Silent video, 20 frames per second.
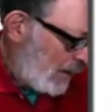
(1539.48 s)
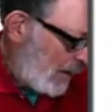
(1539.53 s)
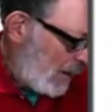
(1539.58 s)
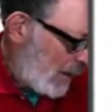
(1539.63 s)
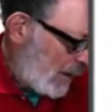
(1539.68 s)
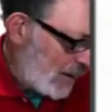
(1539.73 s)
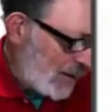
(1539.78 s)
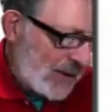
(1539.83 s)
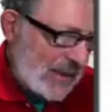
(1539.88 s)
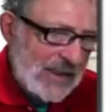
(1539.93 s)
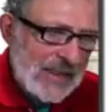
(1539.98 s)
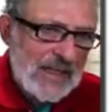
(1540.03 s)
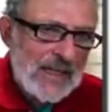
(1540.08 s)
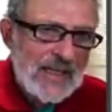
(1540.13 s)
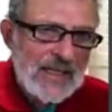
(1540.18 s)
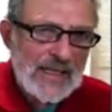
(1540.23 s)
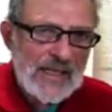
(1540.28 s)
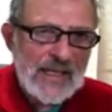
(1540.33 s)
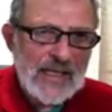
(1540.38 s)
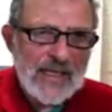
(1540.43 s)
And the
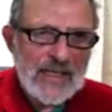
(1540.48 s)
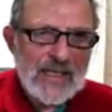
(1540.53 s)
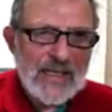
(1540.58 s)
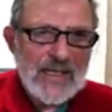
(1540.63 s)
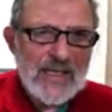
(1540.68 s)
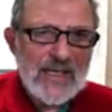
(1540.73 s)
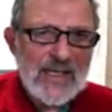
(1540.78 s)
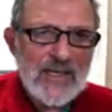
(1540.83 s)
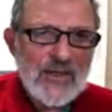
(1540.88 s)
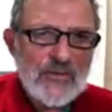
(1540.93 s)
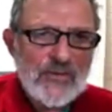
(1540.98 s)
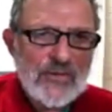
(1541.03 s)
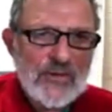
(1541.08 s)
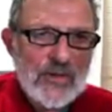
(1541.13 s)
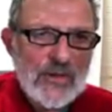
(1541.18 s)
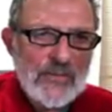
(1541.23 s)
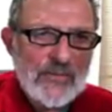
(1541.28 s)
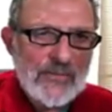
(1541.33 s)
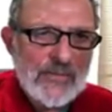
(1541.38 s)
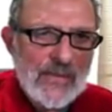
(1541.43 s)
detail is
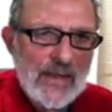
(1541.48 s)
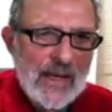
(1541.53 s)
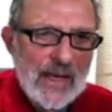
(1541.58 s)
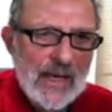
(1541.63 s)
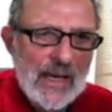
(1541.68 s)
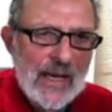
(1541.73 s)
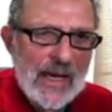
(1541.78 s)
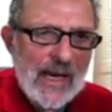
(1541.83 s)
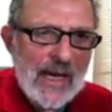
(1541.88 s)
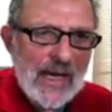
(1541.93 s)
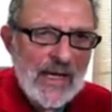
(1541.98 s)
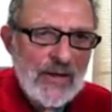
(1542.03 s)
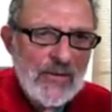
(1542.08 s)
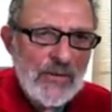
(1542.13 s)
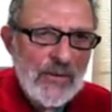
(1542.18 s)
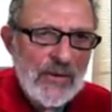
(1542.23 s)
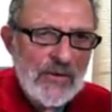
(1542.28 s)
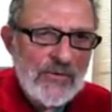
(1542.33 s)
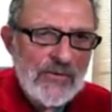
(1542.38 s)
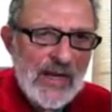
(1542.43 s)
how
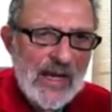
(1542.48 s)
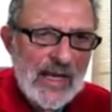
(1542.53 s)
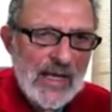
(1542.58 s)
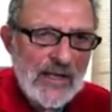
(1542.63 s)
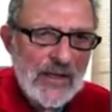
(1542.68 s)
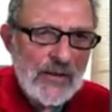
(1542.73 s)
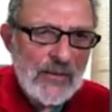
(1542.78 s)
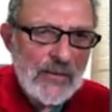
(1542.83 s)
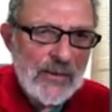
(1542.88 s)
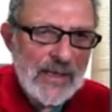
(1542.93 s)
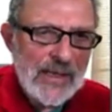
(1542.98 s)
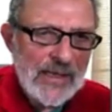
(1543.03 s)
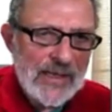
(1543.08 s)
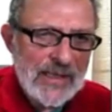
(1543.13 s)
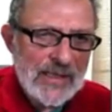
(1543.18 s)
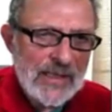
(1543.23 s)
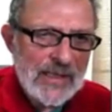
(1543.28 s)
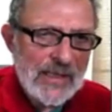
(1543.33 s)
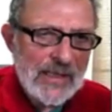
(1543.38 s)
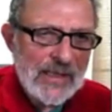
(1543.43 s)
to
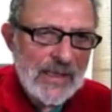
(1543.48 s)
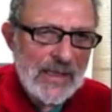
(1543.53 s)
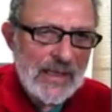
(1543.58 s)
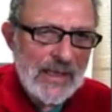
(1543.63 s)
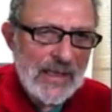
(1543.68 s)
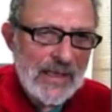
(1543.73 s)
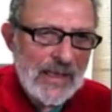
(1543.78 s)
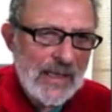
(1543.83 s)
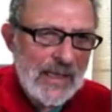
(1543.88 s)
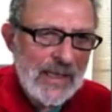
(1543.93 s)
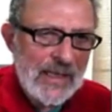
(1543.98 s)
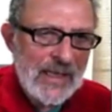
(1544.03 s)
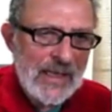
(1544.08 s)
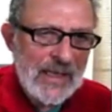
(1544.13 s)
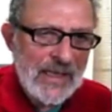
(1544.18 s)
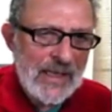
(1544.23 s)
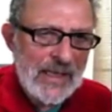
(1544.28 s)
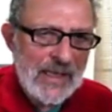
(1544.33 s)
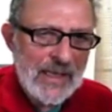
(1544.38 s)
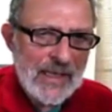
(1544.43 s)
evaluate
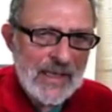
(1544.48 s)
A